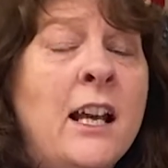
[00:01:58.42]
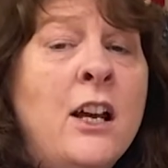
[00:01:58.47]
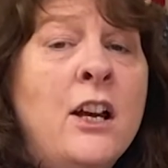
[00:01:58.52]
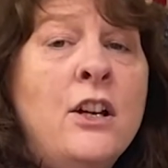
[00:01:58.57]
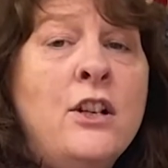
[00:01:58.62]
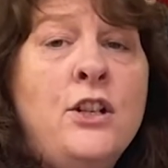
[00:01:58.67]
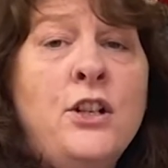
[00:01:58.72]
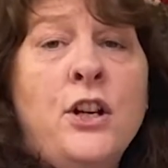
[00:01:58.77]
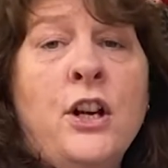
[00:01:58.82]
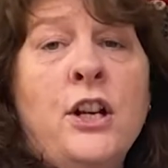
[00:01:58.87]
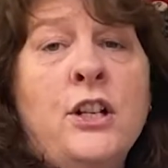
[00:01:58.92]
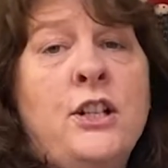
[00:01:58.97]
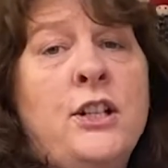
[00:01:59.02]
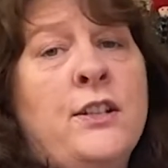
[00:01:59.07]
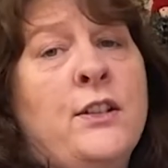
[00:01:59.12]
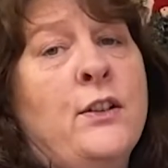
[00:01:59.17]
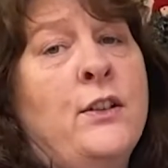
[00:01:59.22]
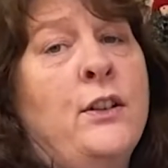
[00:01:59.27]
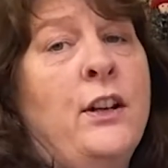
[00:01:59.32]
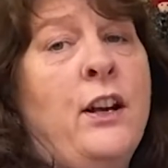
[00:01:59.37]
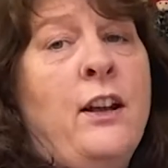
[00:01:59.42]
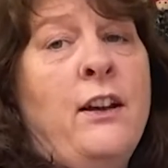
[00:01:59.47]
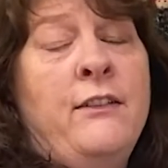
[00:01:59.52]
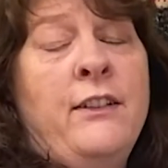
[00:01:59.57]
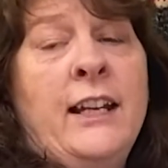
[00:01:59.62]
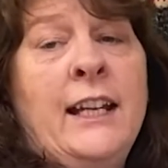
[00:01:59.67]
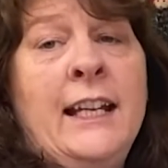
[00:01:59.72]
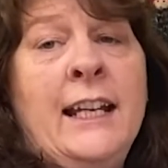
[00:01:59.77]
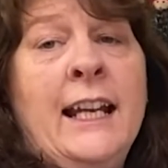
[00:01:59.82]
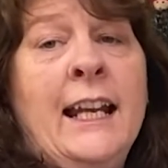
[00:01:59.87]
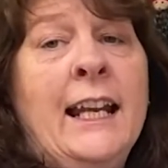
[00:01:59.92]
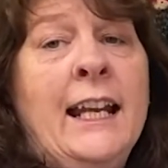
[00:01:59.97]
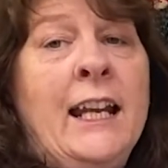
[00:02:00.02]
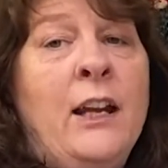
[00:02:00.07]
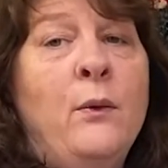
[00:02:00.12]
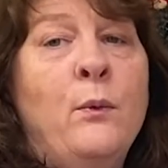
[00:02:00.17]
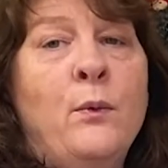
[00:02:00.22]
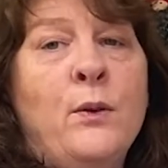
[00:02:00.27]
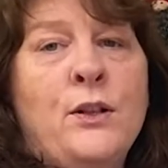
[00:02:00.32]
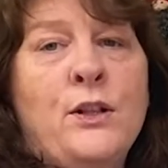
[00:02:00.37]
churches all over
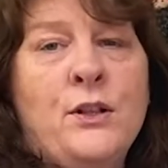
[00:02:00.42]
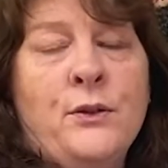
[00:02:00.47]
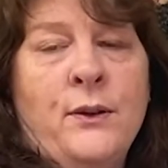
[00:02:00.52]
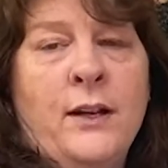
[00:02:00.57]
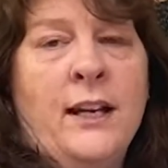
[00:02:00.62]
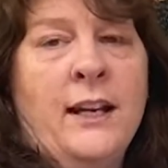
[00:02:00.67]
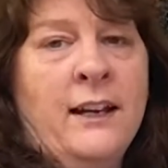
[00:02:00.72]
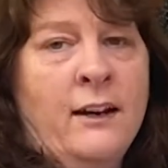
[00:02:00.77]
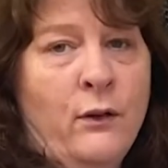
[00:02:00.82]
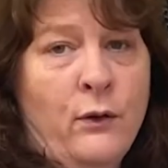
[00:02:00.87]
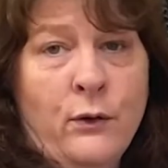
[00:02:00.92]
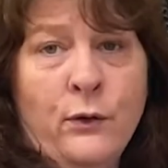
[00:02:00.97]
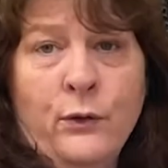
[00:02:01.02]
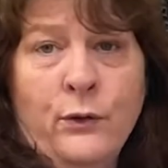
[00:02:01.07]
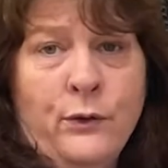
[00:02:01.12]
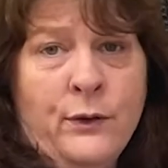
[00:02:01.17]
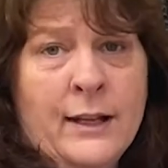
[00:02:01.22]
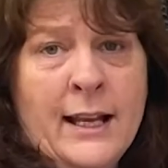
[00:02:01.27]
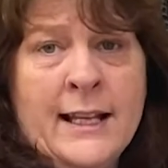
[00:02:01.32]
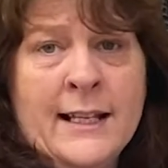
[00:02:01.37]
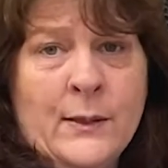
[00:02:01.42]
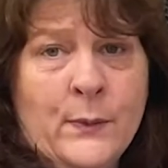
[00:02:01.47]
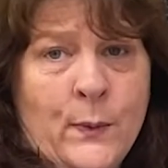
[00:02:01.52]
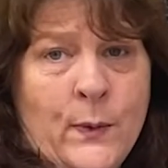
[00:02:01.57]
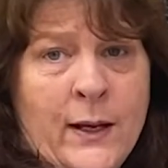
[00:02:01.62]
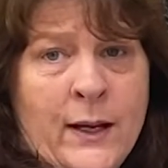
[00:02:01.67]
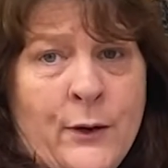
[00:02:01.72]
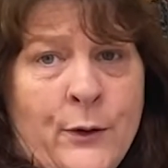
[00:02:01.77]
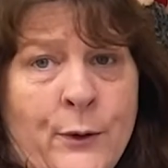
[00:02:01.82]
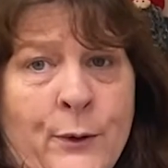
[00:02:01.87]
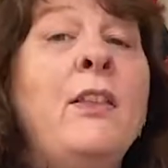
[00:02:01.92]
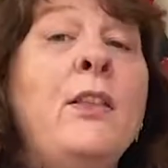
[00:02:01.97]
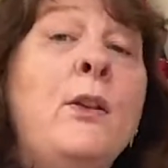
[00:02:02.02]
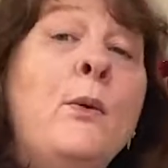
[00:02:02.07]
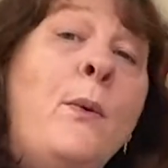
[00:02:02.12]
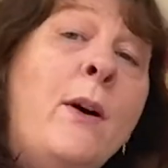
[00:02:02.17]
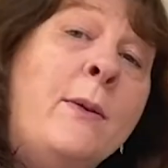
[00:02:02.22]
Italy were doing it all as well. The one